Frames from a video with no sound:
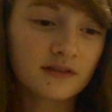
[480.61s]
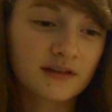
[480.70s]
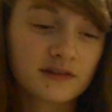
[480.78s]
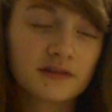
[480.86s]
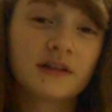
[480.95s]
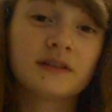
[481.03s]

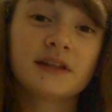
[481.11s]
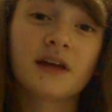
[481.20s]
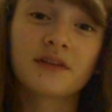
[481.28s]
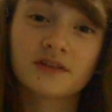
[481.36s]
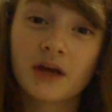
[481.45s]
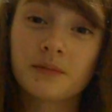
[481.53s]
depend
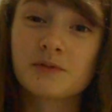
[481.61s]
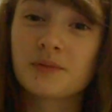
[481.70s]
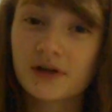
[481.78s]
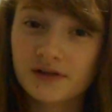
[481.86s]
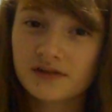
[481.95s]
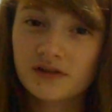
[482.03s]
necessarily
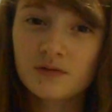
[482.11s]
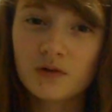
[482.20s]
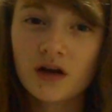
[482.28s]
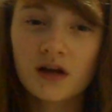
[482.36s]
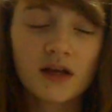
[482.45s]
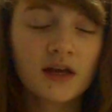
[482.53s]
on the type of
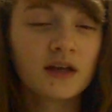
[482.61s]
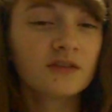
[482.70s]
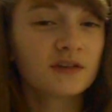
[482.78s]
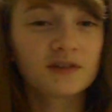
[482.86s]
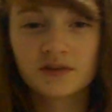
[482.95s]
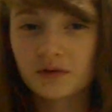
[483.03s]
person you
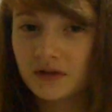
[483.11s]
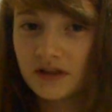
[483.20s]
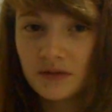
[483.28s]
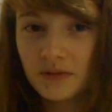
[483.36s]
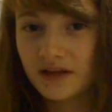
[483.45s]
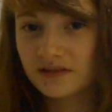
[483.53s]
are,
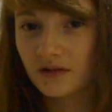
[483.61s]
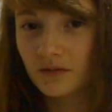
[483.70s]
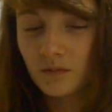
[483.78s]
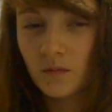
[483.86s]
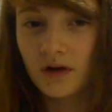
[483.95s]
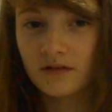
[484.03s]
just solely
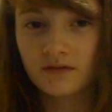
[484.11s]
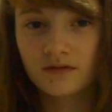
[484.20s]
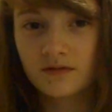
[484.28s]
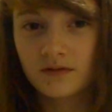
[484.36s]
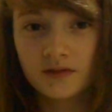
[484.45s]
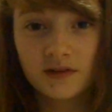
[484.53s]
depends
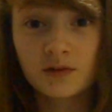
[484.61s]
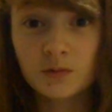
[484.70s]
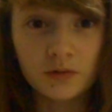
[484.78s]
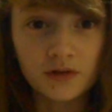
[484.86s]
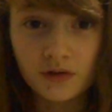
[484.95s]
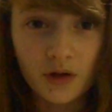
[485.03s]
on what
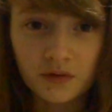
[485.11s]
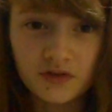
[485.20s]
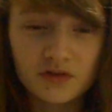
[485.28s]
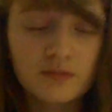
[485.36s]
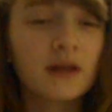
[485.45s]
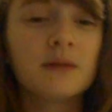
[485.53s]

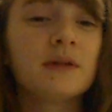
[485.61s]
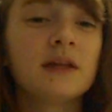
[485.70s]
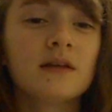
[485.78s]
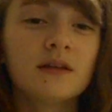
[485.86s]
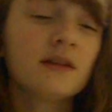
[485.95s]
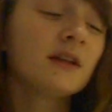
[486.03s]
school you go
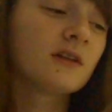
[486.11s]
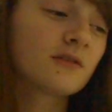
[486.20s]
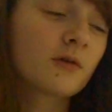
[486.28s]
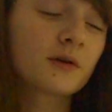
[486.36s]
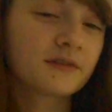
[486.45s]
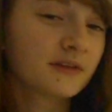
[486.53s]
to
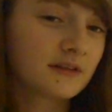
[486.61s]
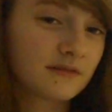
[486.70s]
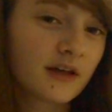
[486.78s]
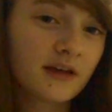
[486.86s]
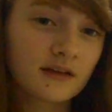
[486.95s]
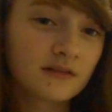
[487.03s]
maybe. And
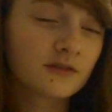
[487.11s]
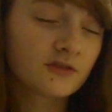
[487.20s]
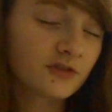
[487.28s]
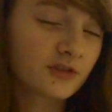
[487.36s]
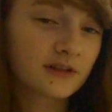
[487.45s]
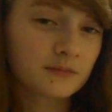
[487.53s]
of course it
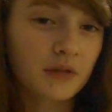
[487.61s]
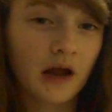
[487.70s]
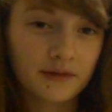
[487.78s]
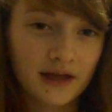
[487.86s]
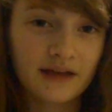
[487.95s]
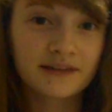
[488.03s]

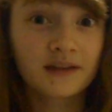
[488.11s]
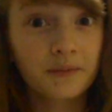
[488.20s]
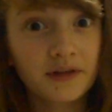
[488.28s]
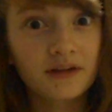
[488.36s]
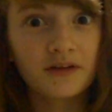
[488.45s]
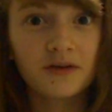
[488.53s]

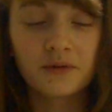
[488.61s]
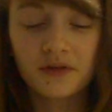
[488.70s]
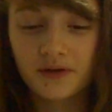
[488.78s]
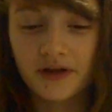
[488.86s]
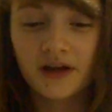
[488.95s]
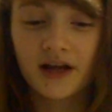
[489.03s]
probably has
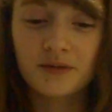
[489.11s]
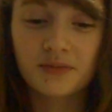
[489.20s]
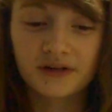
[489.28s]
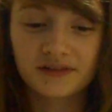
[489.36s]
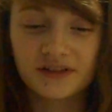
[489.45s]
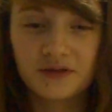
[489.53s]
something to do
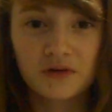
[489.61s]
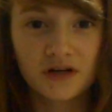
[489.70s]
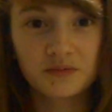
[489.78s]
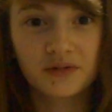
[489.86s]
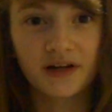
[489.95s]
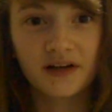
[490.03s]
with what kind of
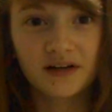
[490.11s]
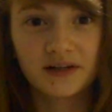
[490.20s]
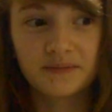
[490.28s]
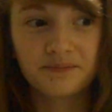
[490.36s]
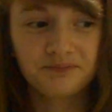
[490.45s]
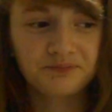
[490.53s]
person you
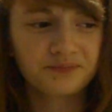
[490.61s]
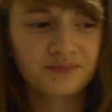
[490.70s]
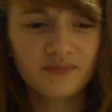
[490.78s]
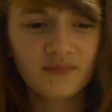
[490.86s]
are, but